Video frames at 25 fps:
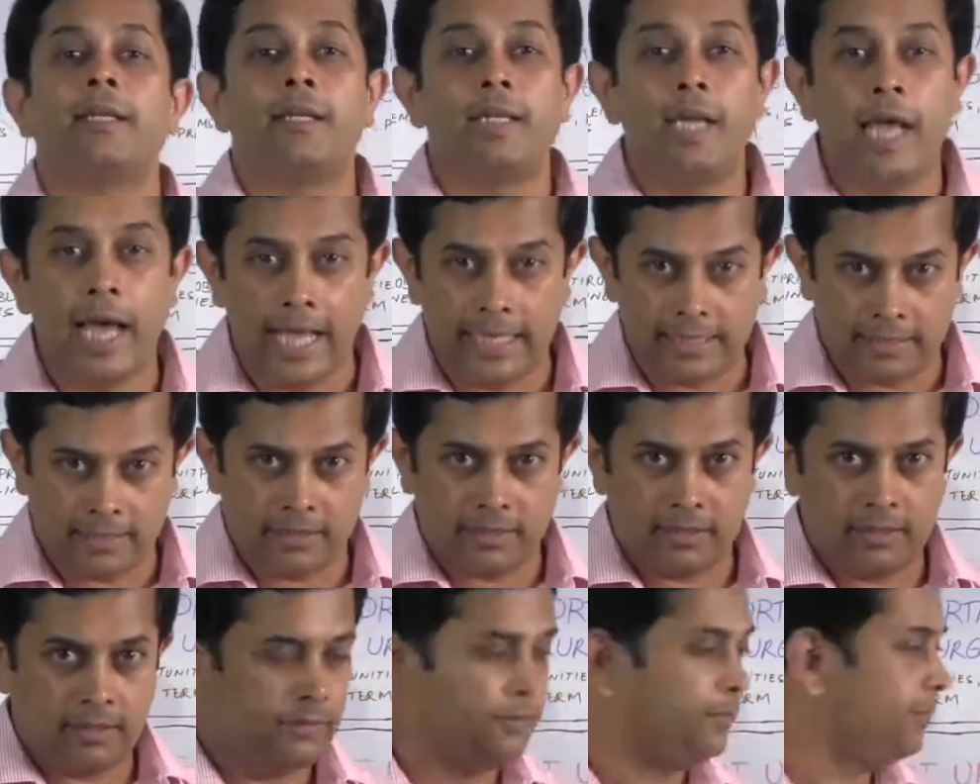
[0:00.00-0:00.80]

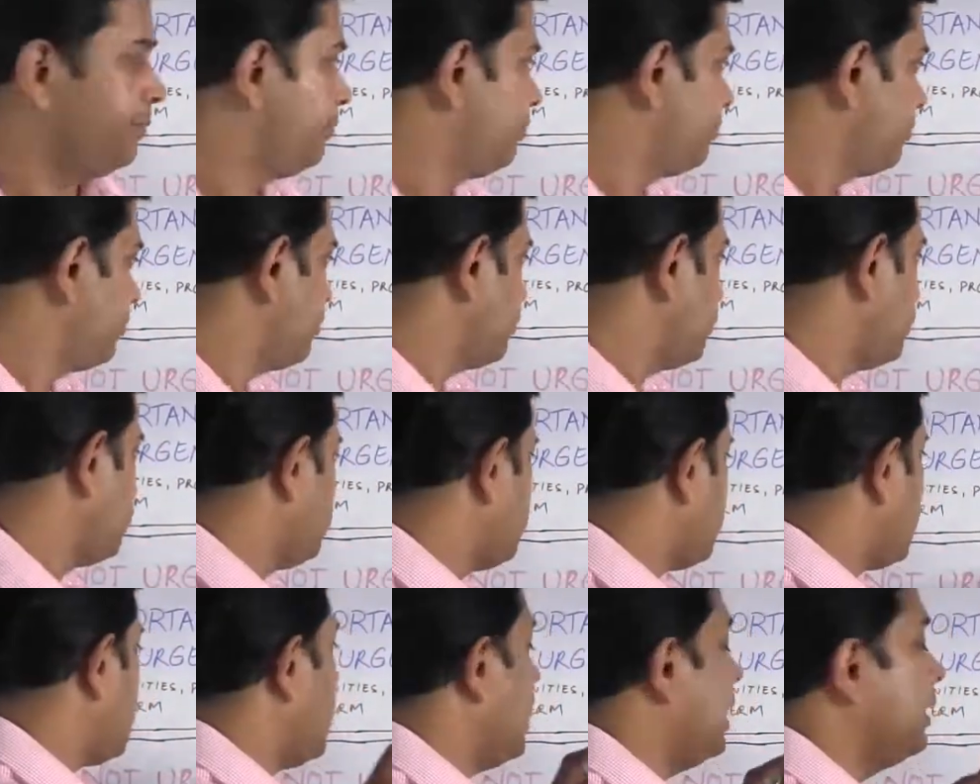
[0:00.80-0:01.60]
tasks.
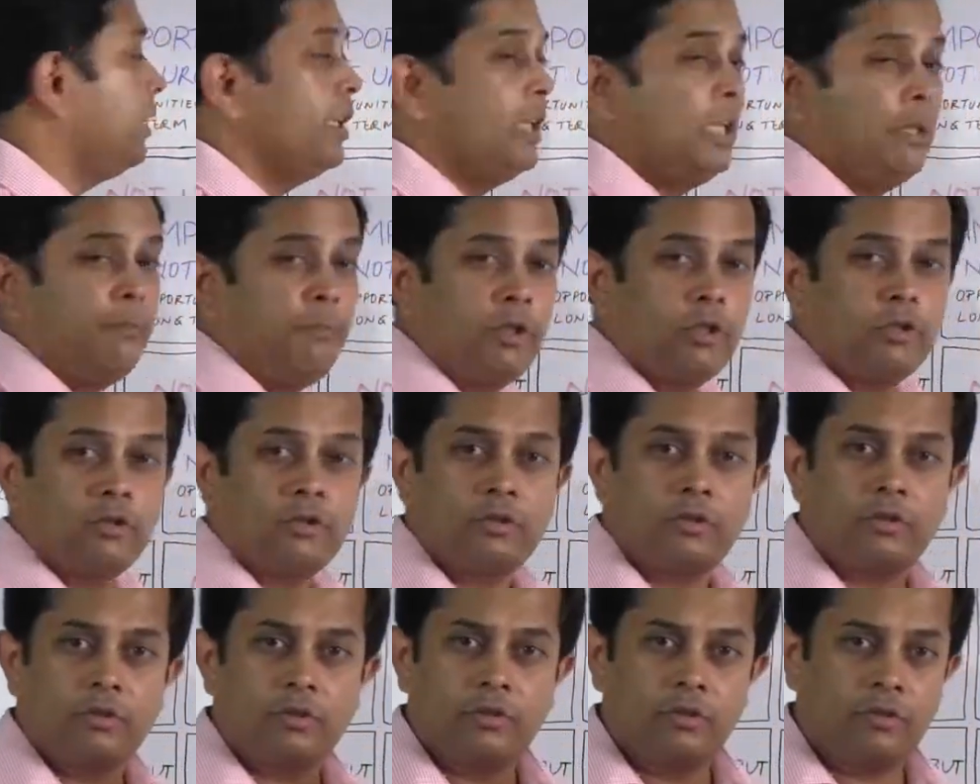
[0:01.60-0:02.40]
And the
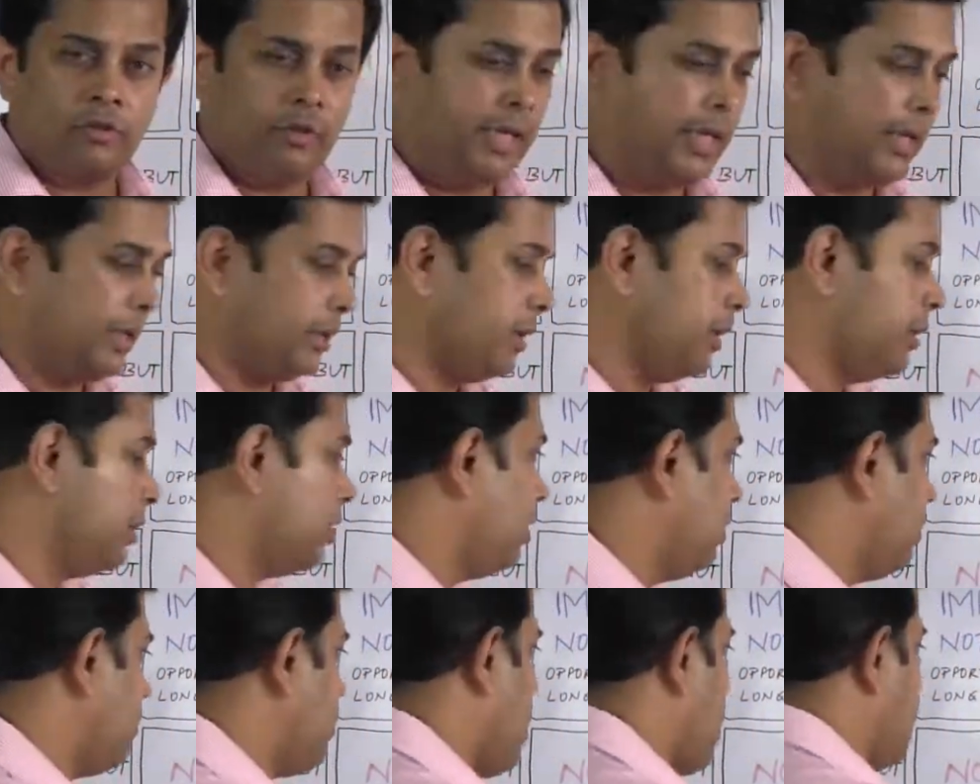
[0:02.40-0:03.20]
number 3, the
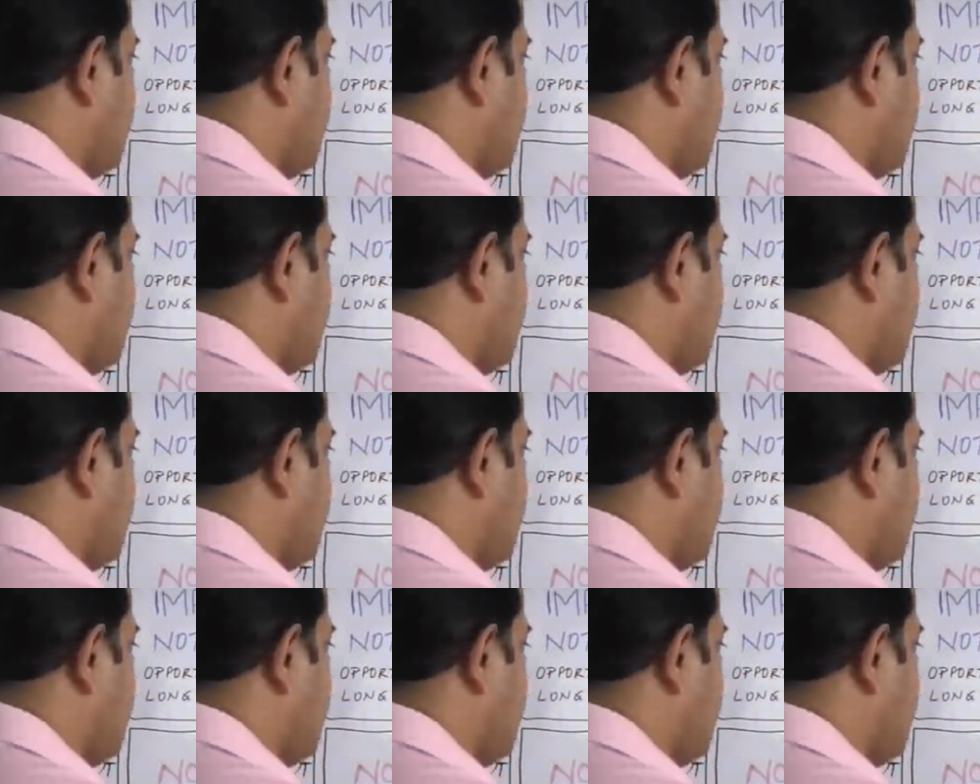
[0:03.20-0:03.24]
third